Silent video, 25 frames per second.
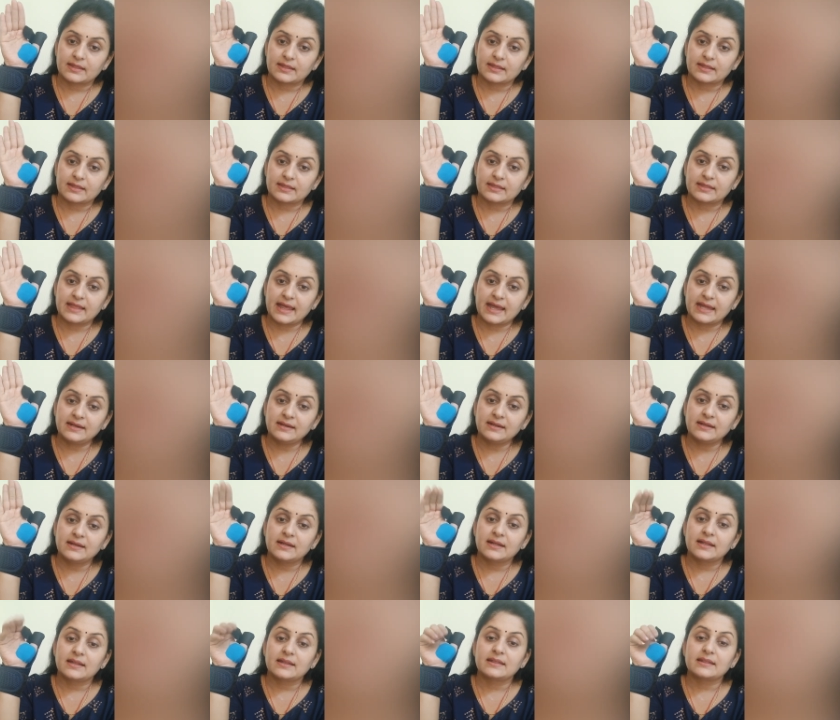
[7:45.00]
Then
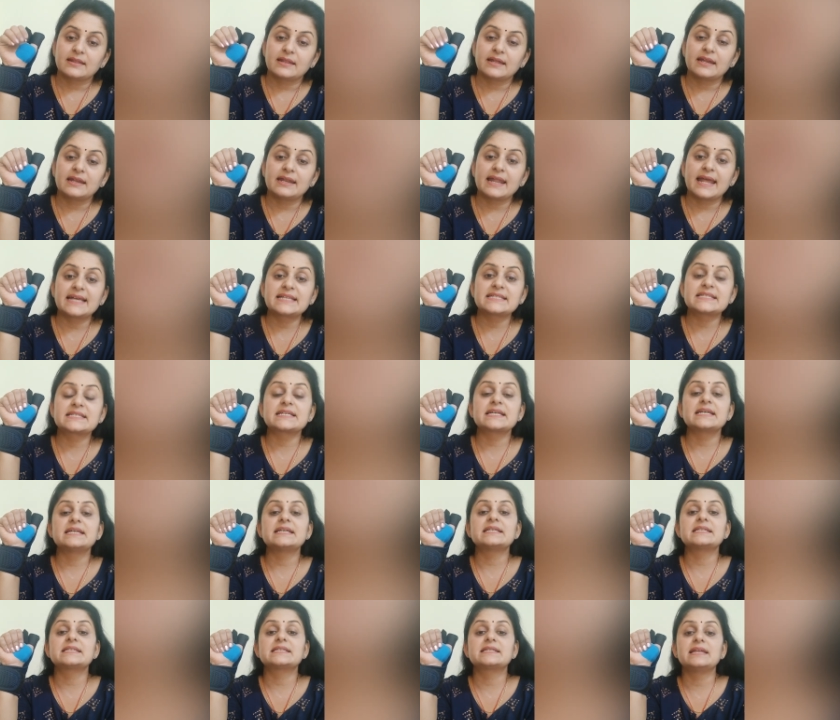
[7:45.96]
the next
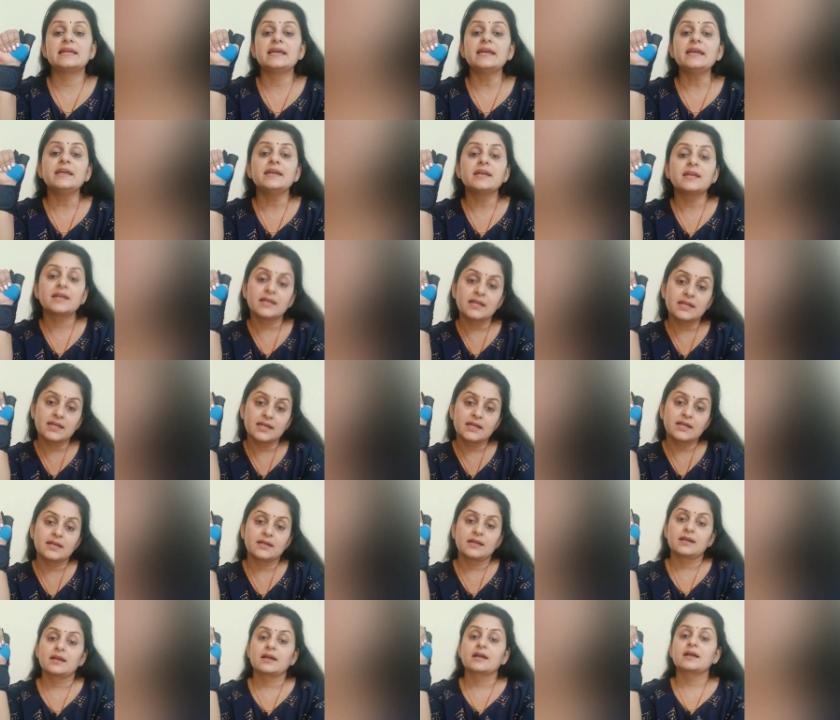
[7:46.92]
is the
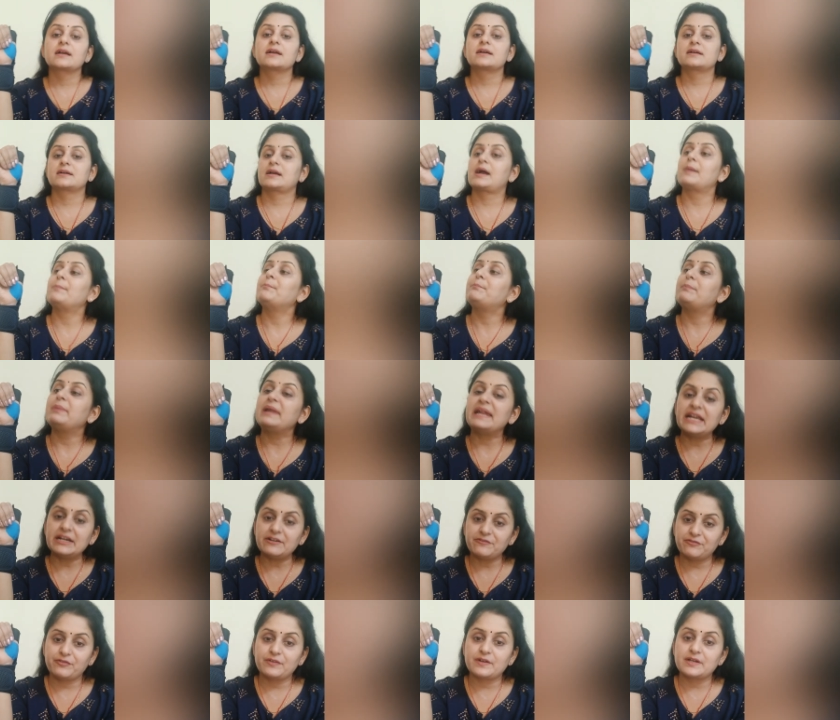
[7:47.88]

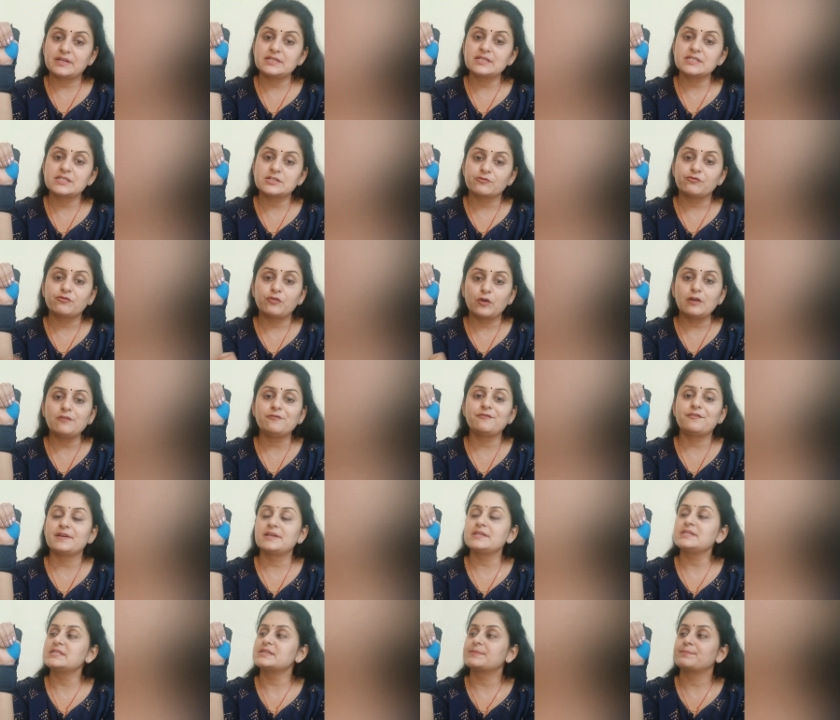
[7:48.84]
complete fist, full
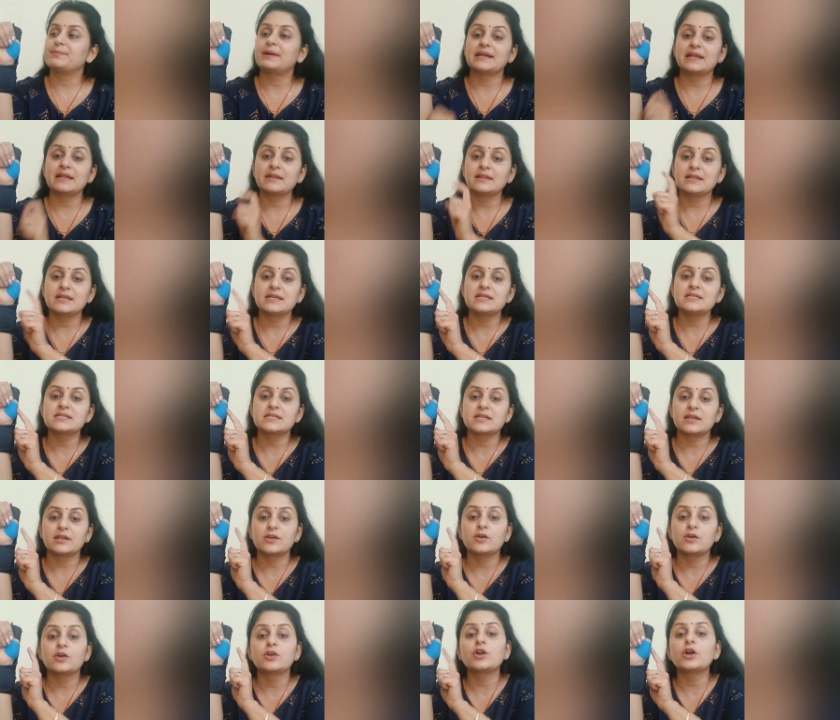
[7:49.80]
fist, but in this
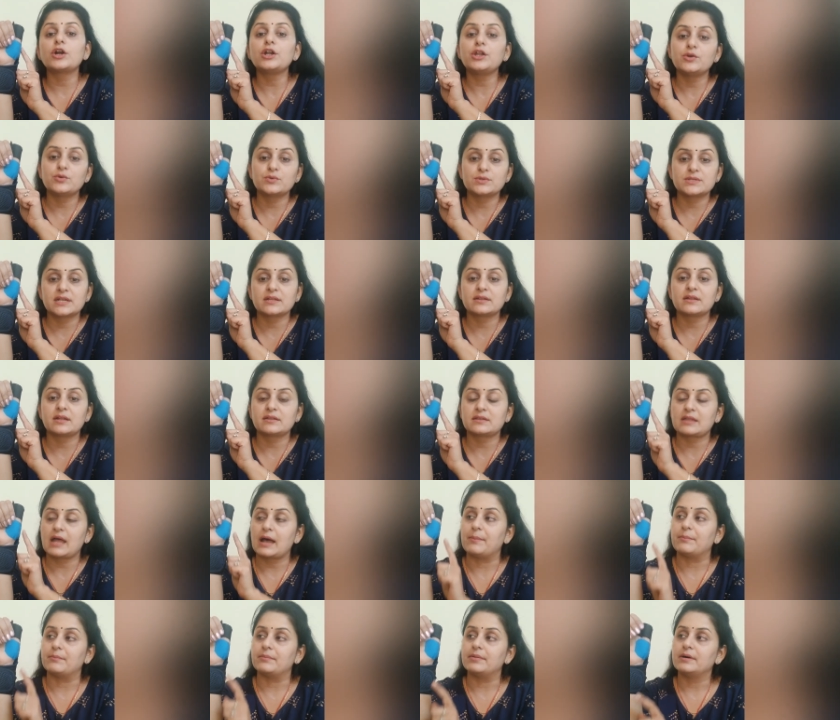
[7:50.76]
you are not using the
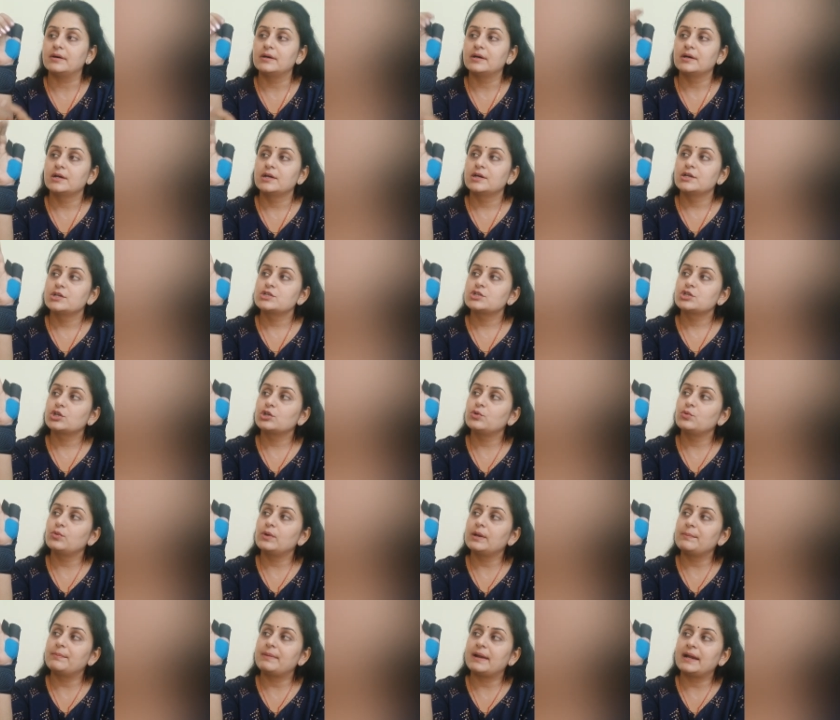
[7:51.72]
thumb. So you
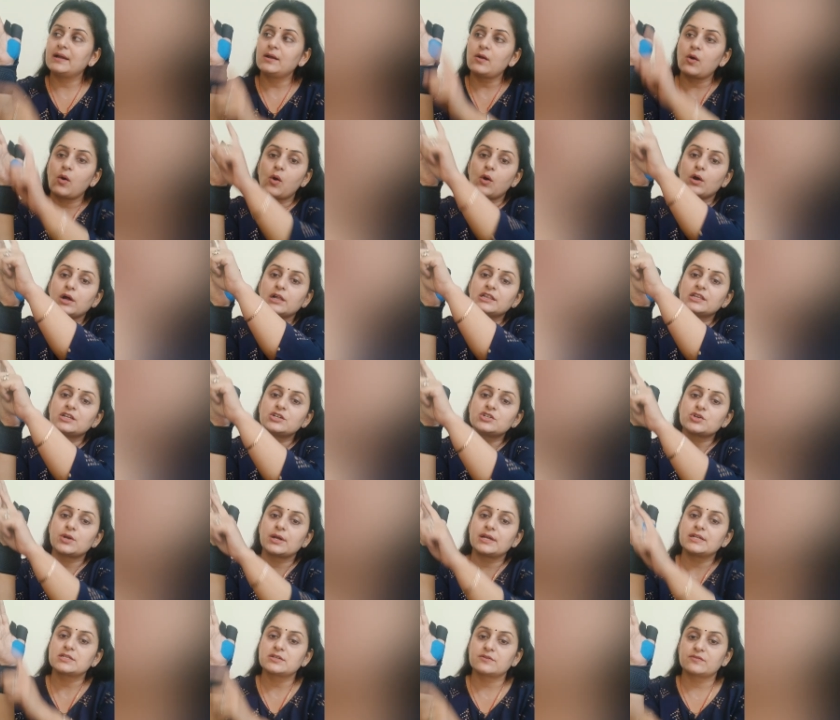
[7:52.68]
will bend all the
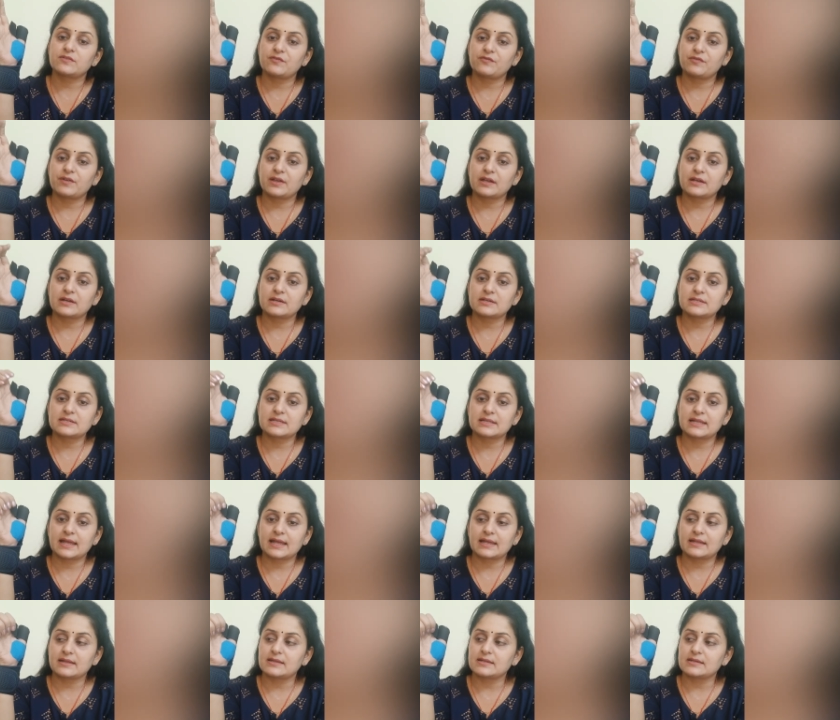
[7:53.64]
joints of the fingers
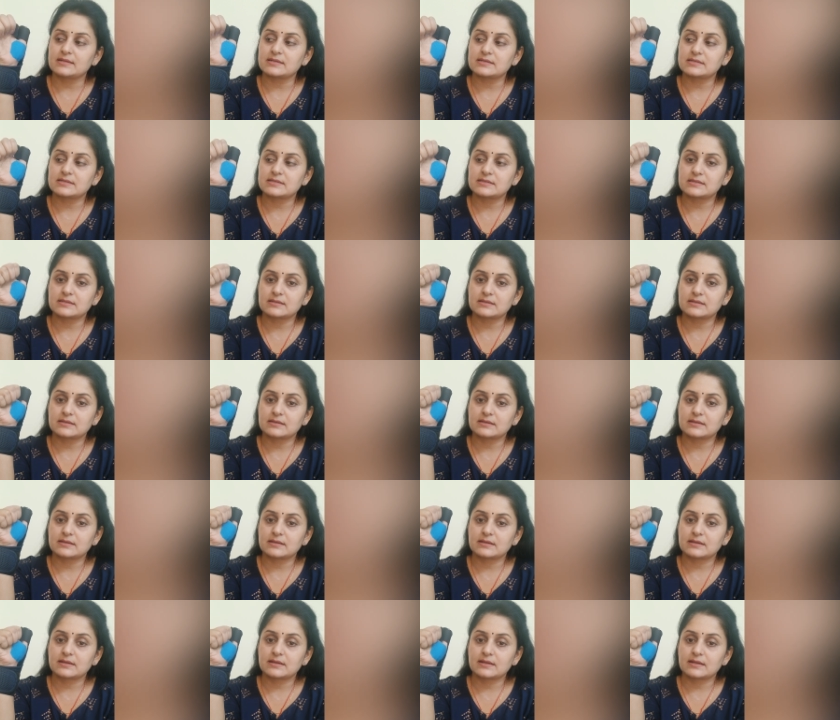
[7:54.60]
like this,
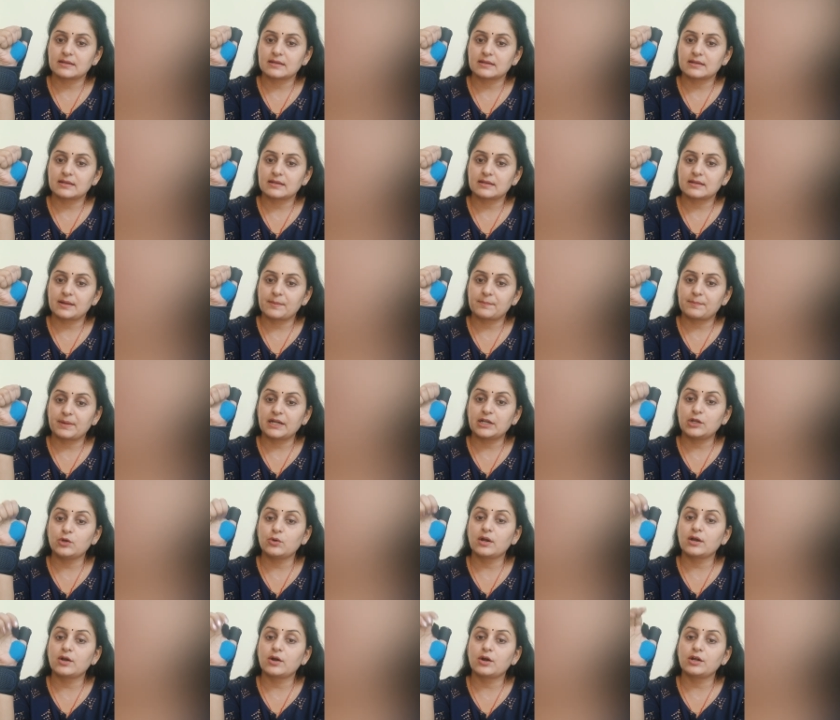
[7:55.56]
but you
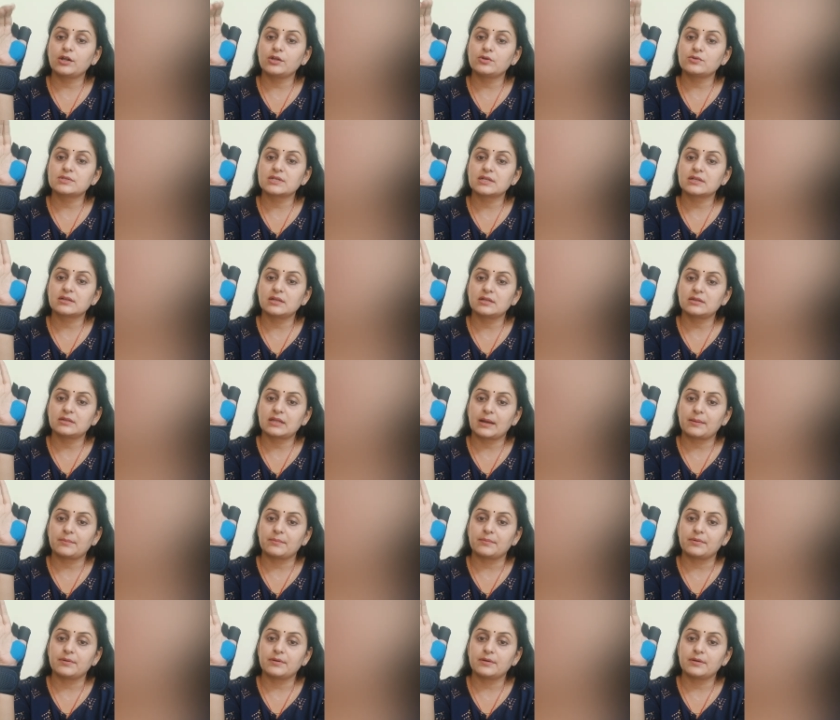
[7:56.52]
are not using the thumb.